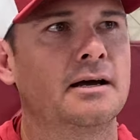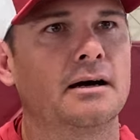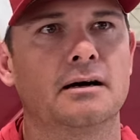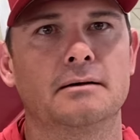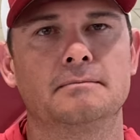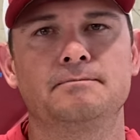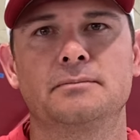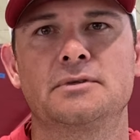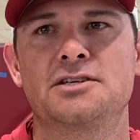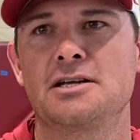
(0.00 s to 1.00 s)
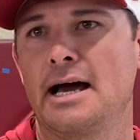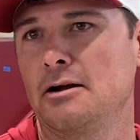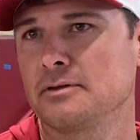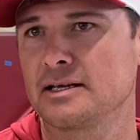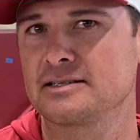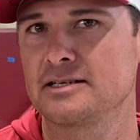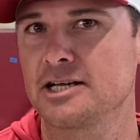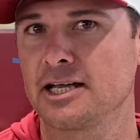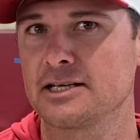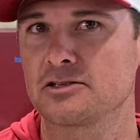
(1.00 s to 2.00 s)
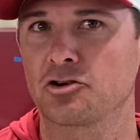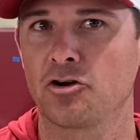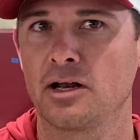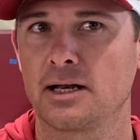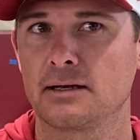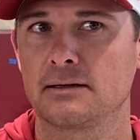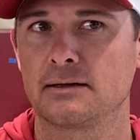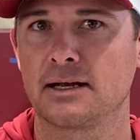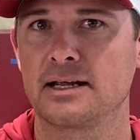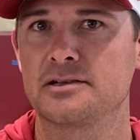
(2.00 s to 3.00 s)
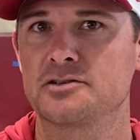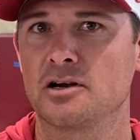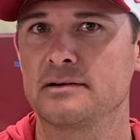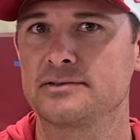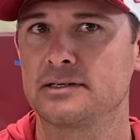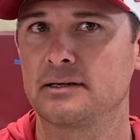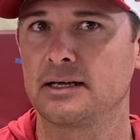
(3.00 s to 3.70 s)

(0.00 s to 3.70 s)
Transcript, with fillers: Um, see, I don't think CJ gets the credit that he deserves in,